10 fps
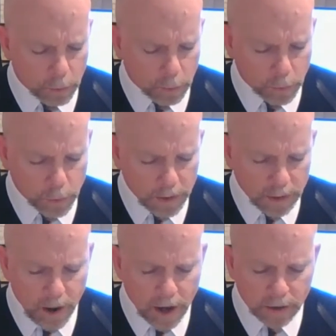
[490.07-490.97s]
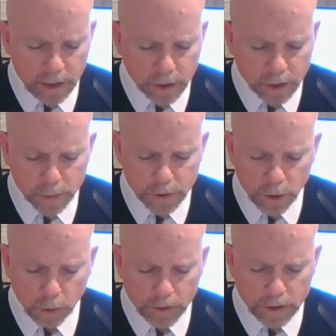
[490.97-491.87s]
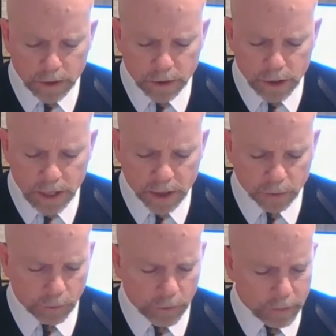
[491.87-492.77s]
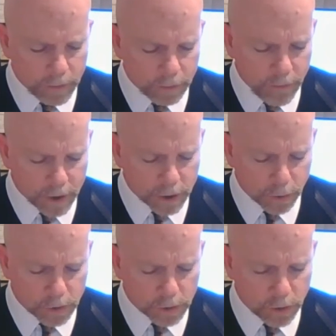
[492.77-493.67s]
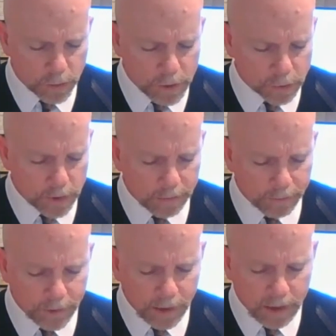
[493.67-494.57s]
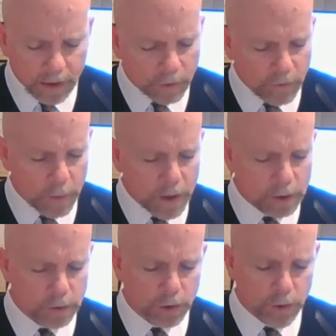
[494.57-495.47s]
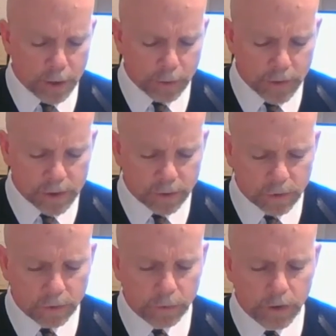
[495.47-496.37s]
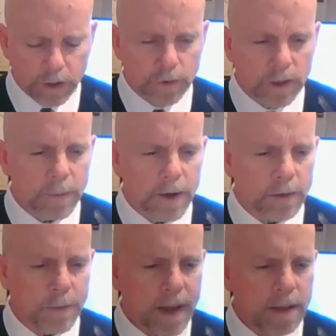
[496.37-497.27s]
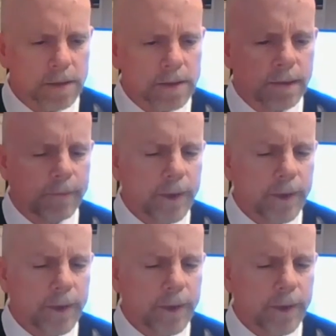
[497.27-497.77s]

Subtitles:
Between the model years, there was no risk in change of rib fracture or sternum injury. Females are at greater risk for injury compared to males.